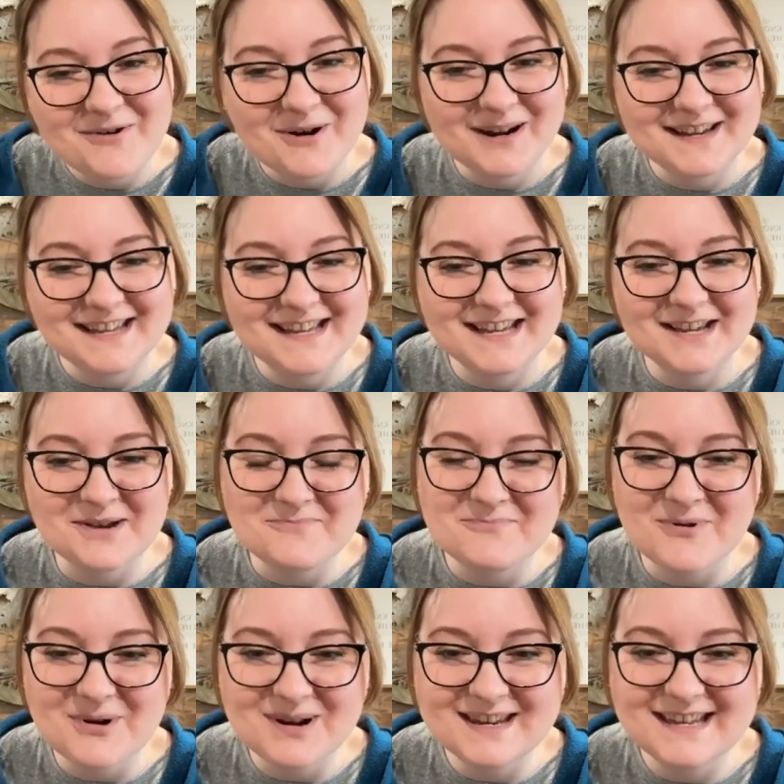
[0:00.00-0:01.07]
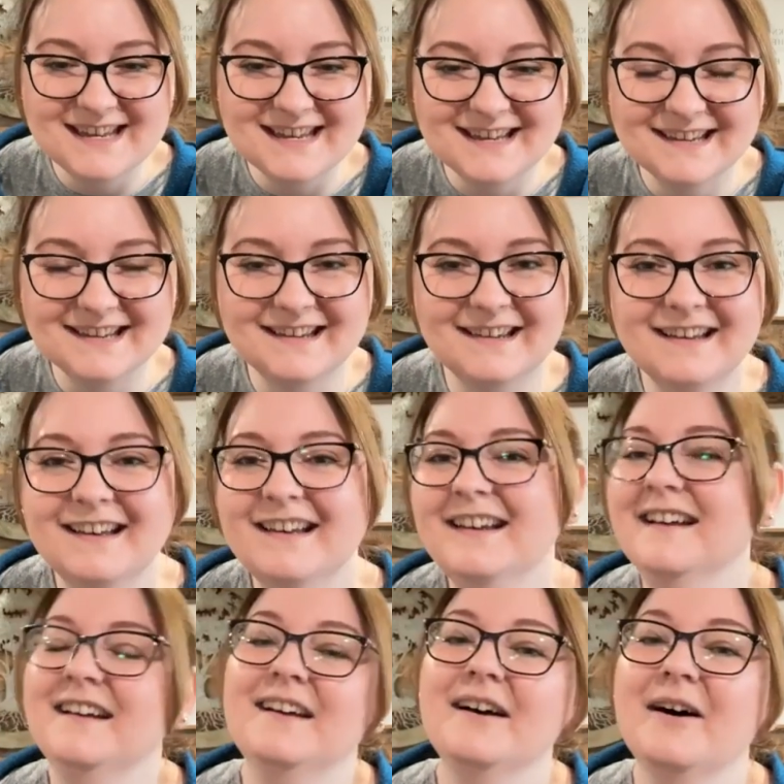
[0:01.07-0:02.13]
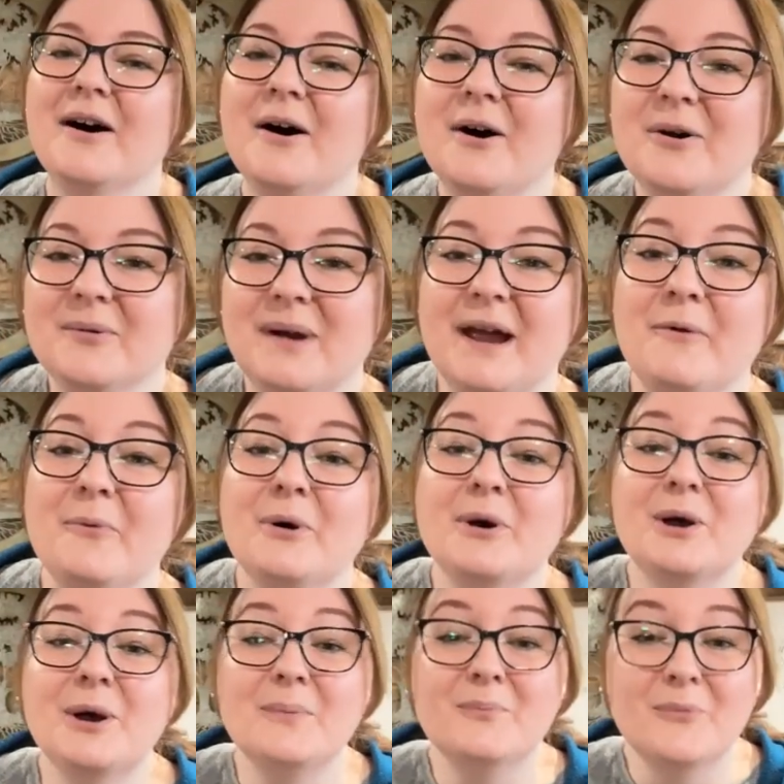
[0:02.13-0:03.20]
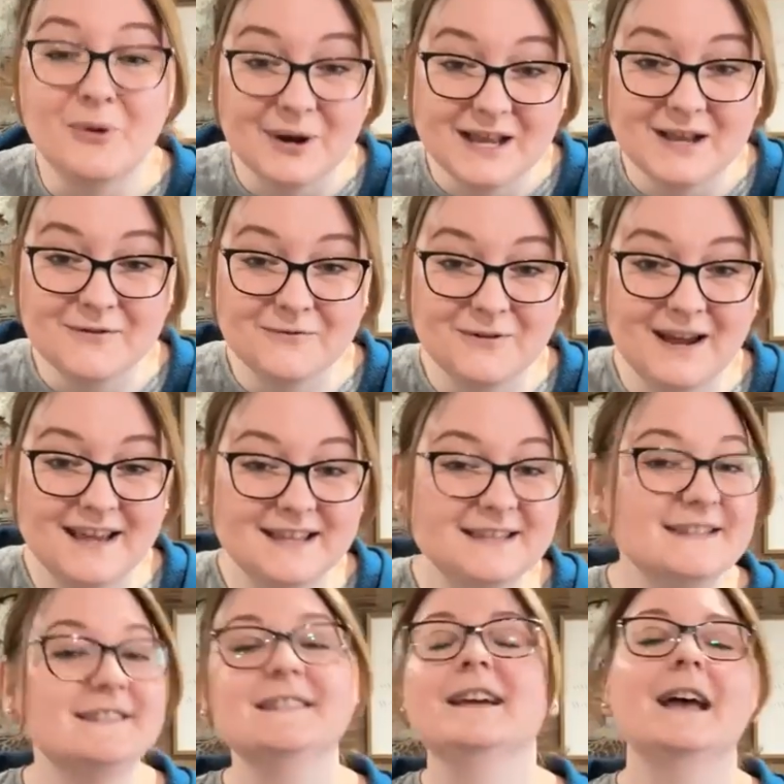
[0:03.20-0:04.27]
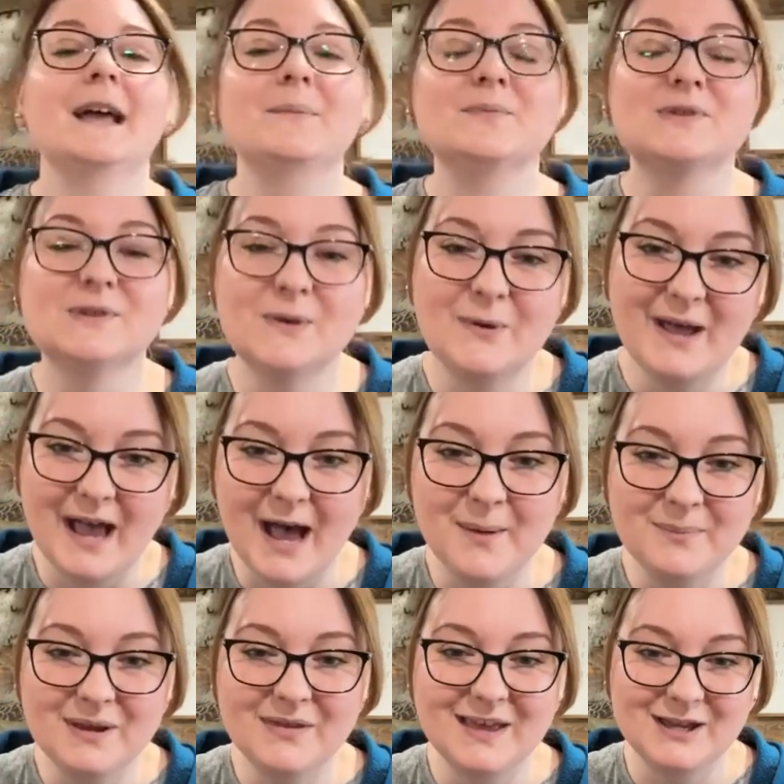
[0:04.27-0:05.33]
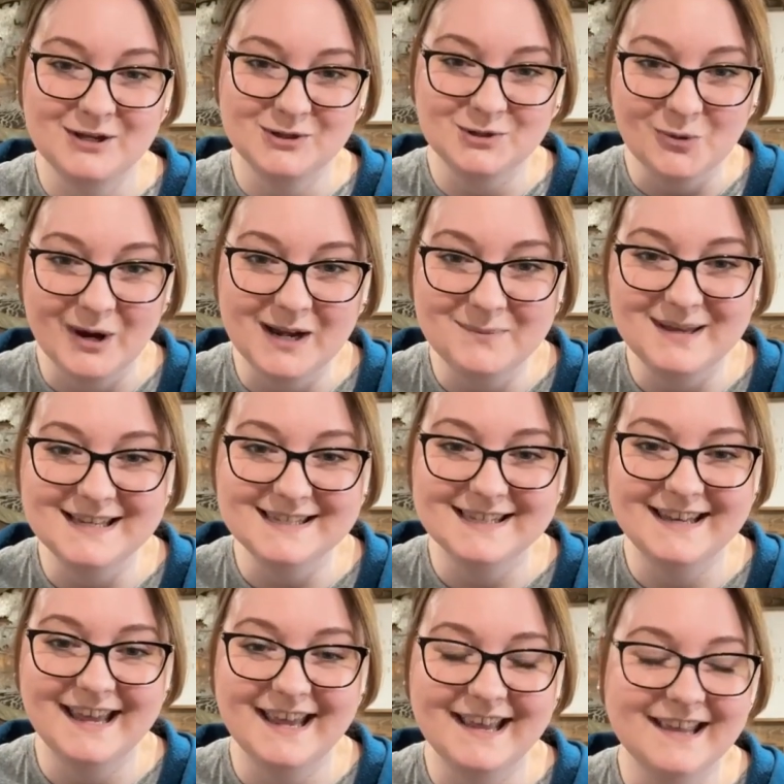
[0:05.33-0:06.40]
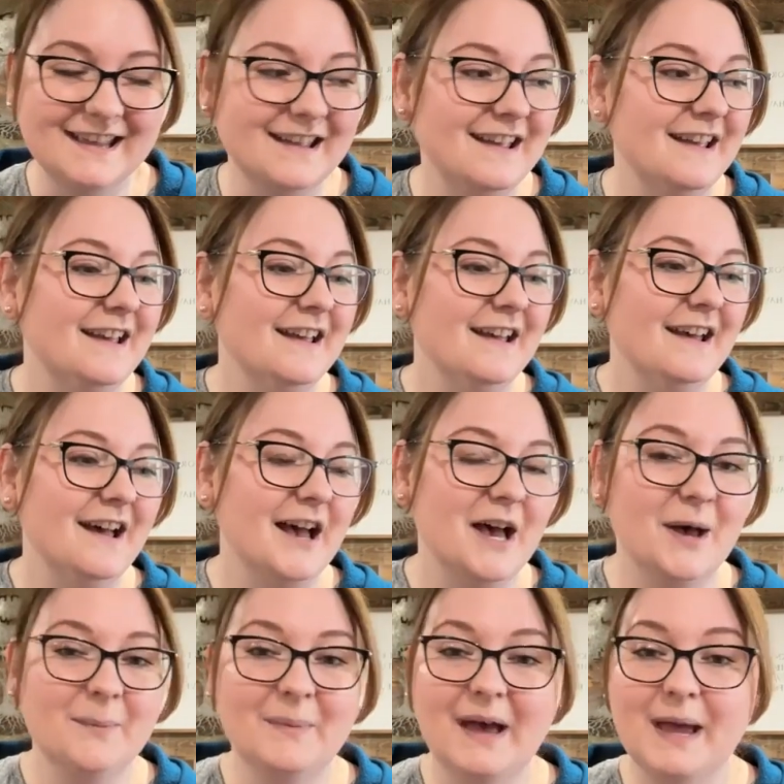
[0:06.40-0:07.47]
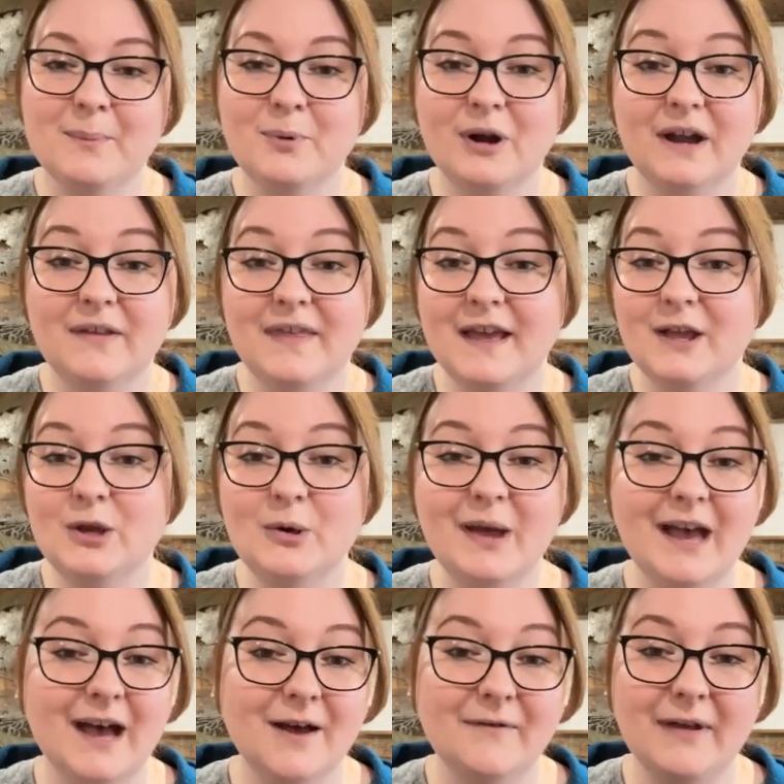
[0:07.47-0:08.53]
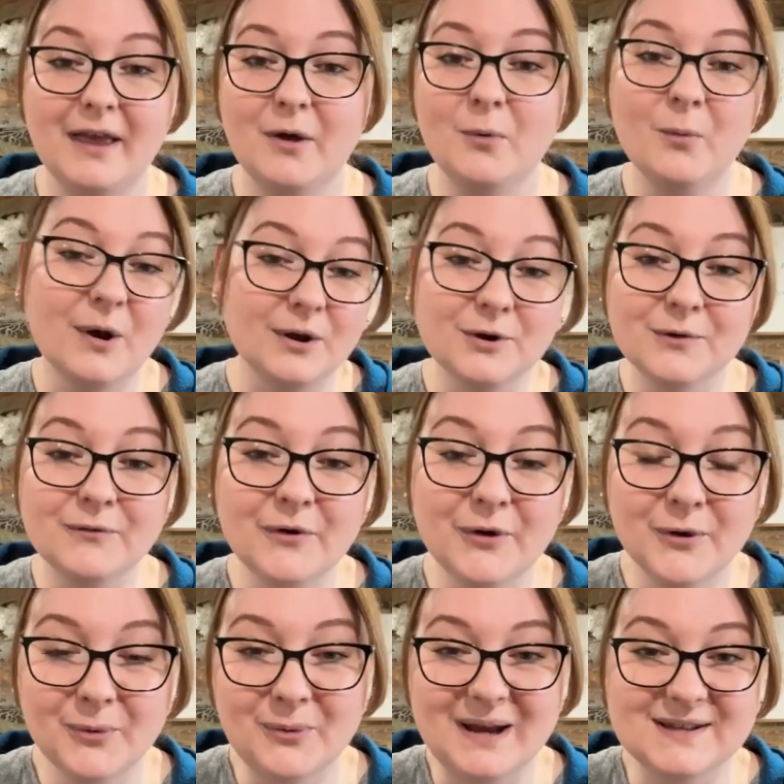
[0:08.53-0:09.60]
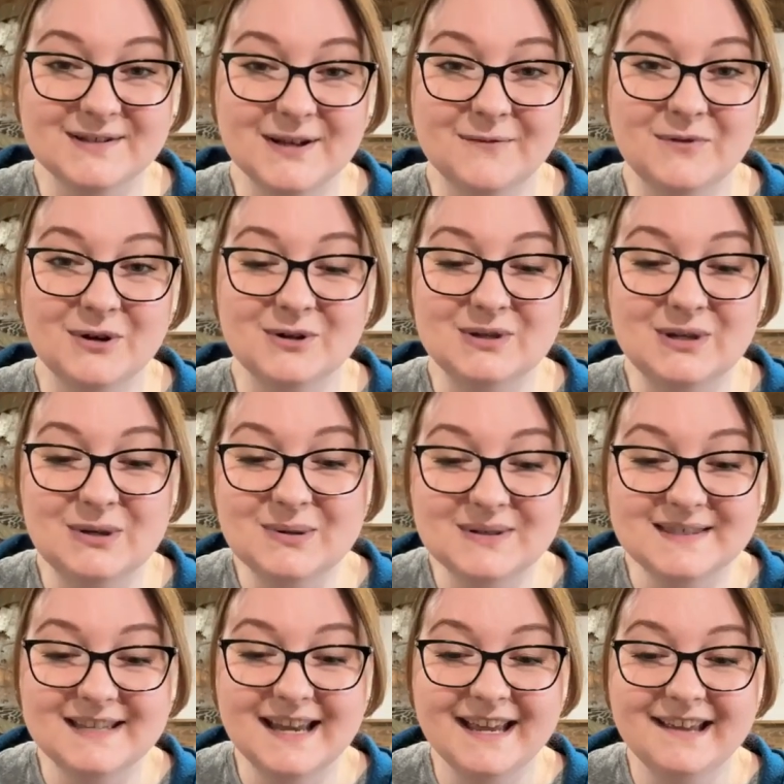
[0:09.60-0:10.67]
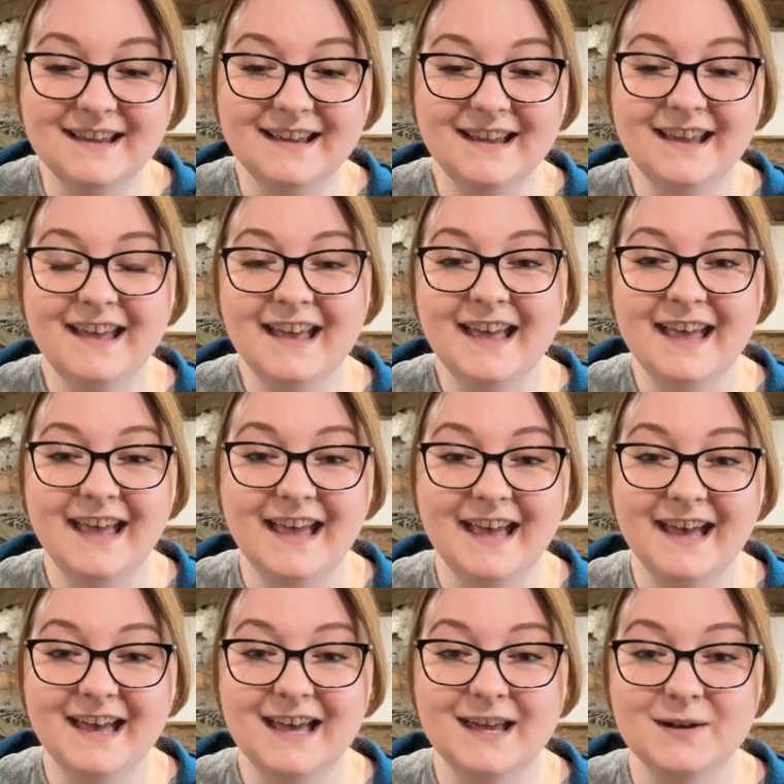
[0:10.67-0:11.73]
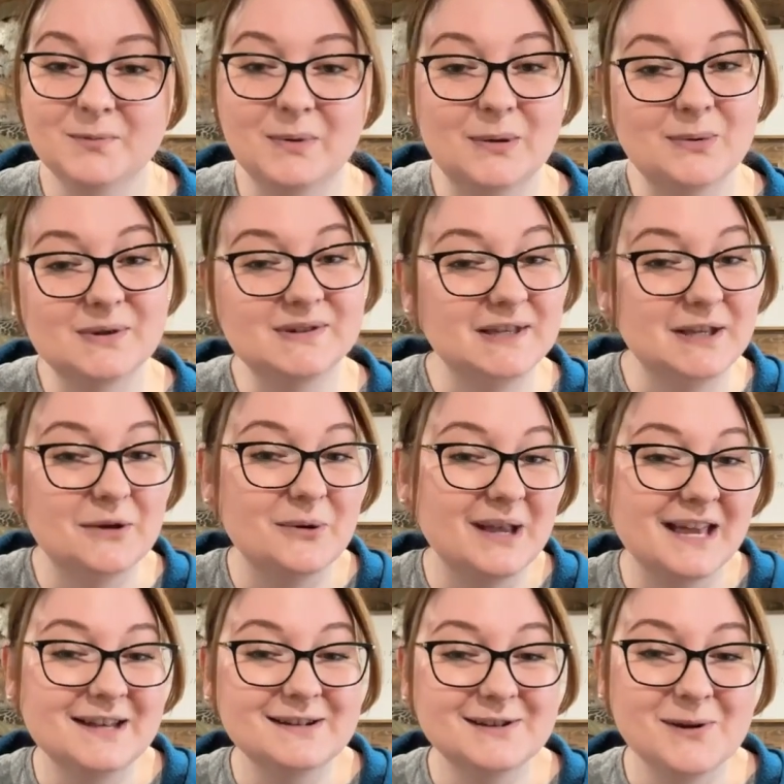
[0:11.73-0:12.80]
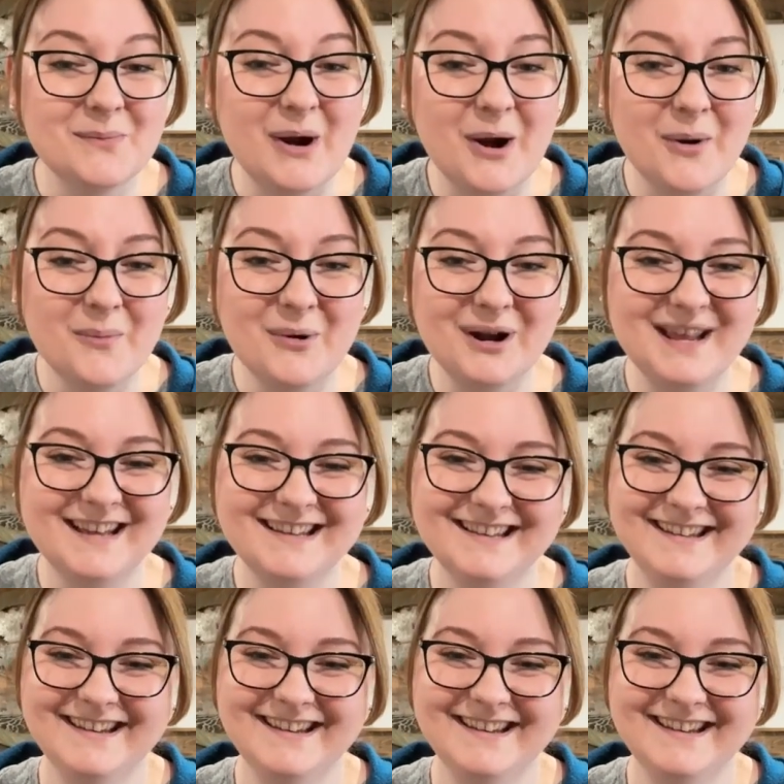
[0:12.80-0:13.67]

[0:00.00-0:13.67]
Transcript: Courtney, good morning. All right, well, good morning, friends. I'm so happy that you joined me today. Um, I pray that you have a wonderful rest of your Tuesday and we will see you again tomorrow morning.